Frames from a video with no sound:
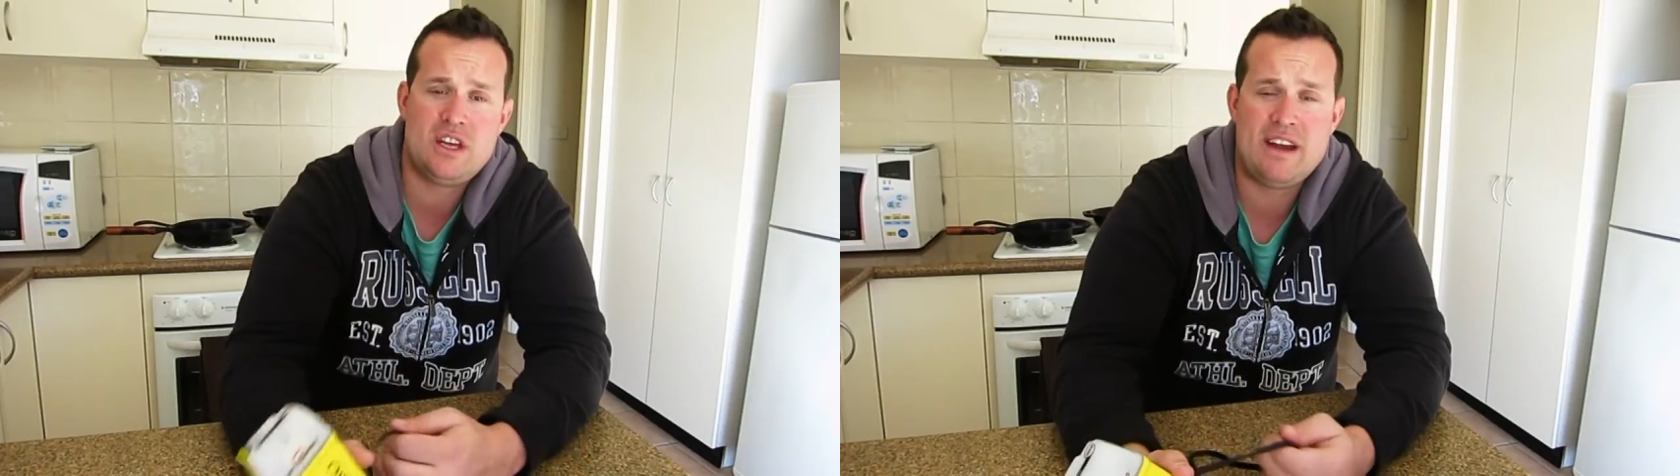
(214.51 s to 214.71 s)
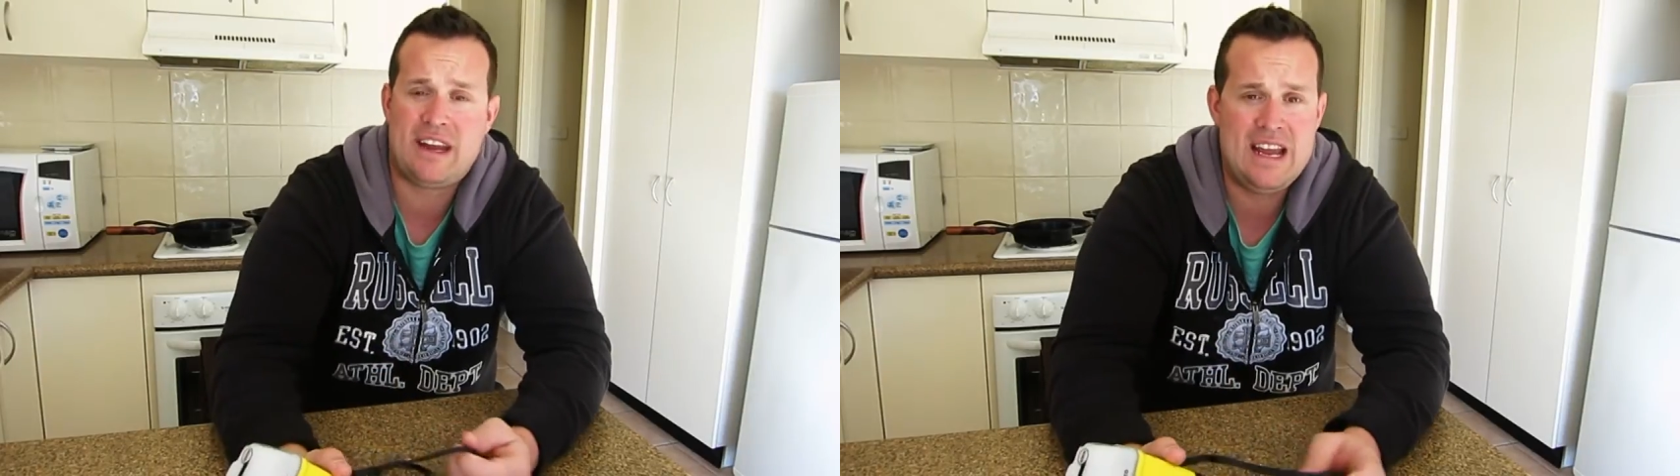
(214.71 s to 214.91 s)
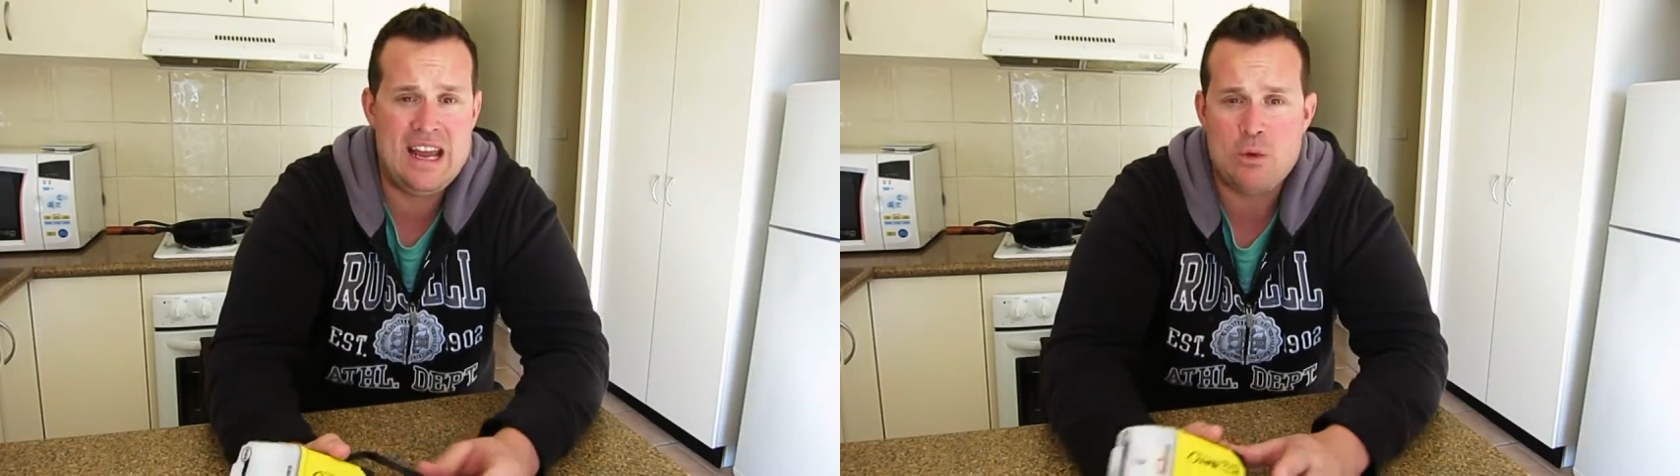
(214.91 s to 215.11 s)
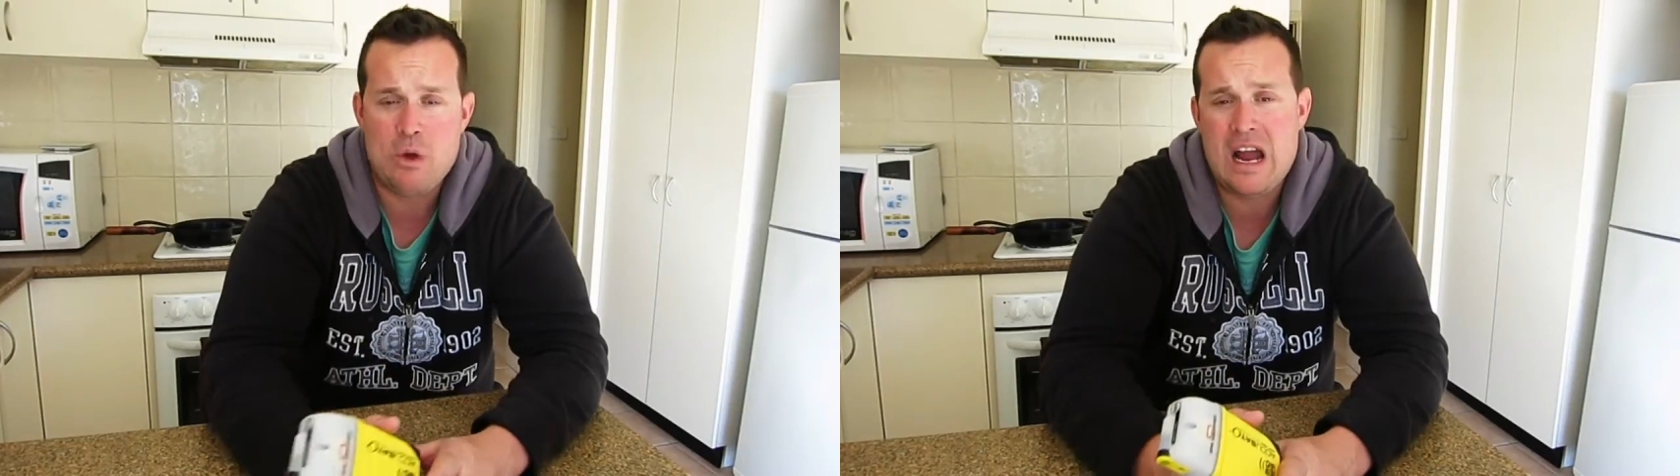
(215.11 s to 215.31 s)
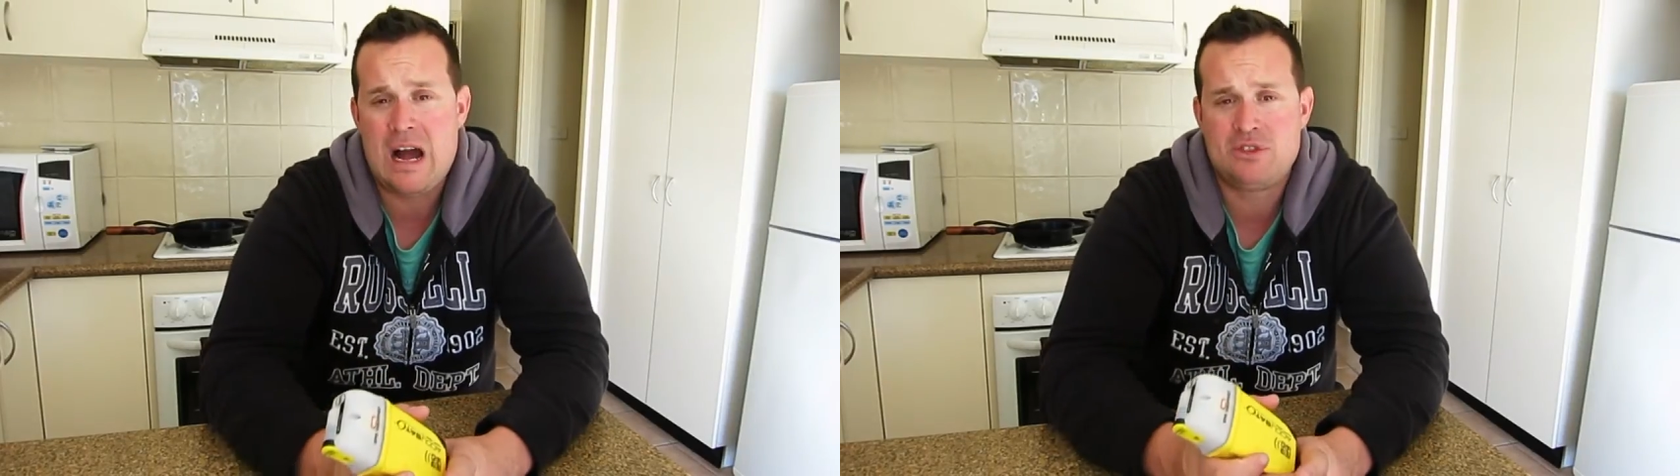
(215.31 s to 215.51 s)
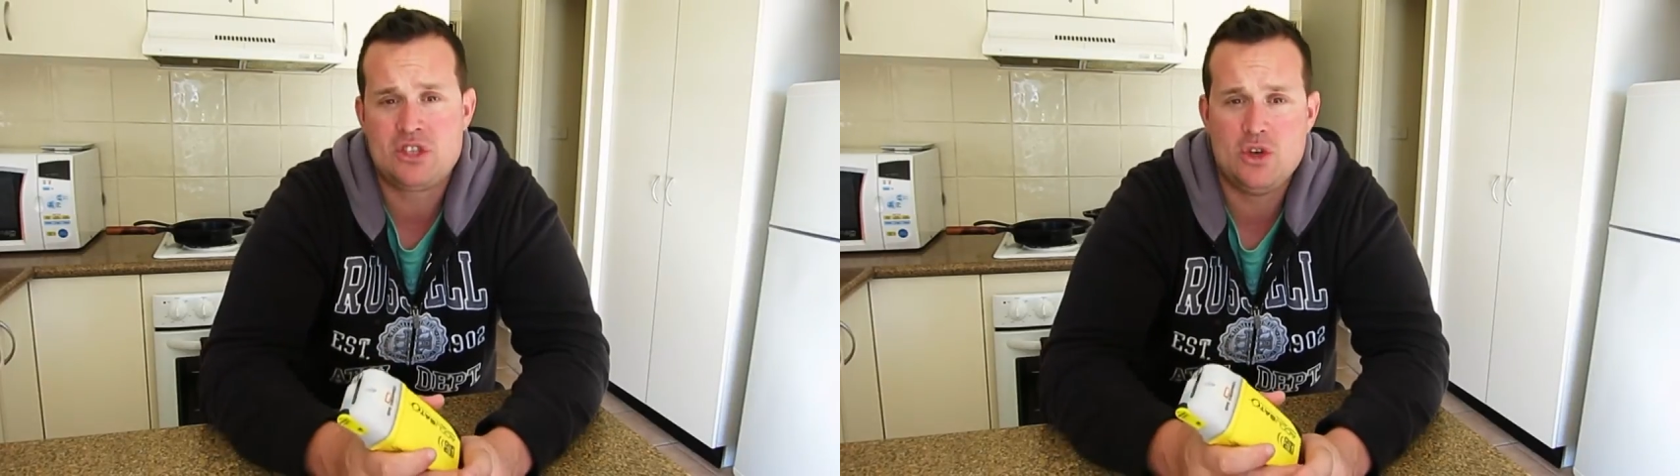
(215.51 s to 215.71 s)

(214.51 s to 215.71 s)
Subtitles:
I reckon anywhere up to,